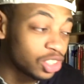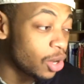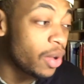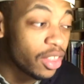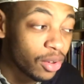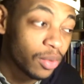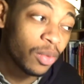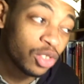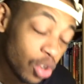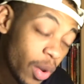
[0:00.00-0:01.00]
Joe
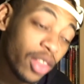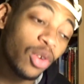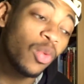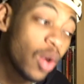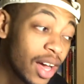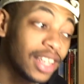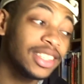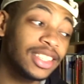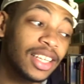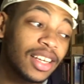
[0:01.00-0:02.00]
Weller
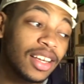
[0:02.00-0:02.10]
was